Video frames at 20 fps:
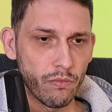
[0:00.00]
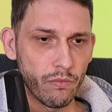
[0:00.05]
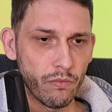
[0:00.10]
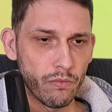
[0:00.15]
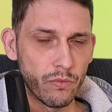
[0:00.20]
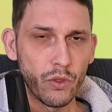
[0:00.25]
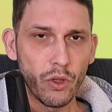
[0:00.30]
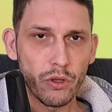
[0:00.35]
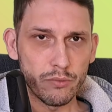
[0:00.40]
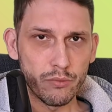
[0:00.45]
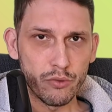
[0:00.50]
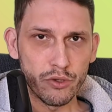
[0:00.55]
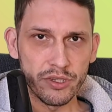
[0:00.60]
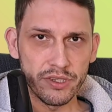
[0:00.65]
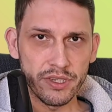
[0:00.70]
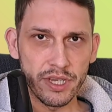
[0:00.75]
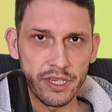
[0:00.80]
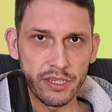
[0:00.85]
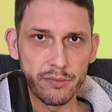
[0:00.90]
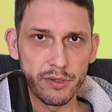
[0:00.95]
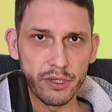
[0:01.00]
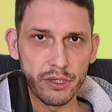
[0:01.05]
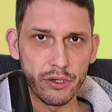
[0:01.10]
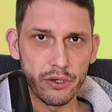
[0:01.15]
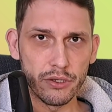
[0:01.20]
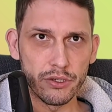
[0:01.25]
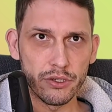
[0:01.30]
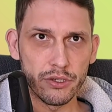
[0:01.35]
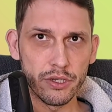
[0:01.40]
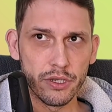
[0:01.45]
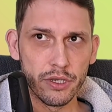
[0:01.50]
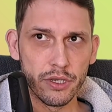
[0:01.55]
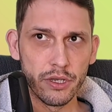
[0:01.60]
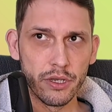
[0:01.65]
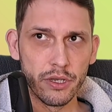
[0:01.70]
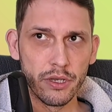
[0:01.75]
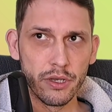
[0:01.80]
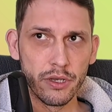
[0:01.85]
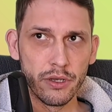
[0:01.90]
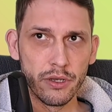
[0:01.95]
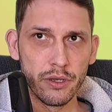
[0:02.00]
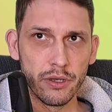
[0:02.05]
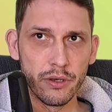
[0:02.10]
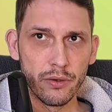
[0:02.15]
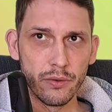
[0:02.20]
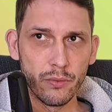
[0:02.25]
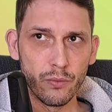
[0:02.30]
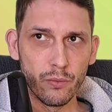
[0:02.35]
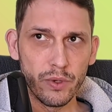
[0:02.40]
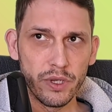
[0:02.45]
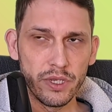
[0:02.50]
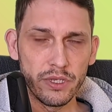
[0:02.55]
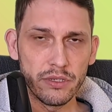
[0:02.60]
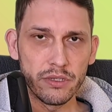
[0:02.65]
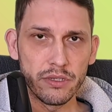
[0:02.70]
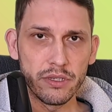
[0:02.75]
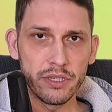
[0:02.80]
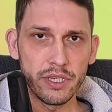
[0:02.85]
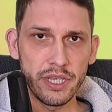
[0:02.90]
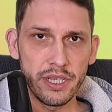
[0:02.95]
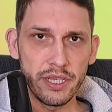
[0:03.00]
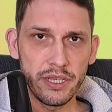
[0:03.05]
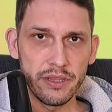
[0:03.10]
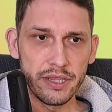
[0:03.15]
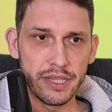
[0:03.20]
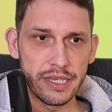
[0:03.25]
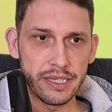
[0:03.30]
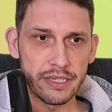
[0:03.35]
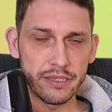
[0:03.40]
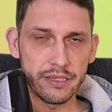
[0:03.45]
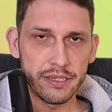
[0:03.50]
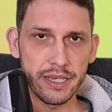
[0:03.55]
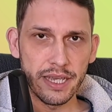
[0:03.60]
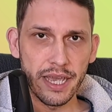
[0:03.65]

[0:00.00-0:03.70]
not precise, because we see this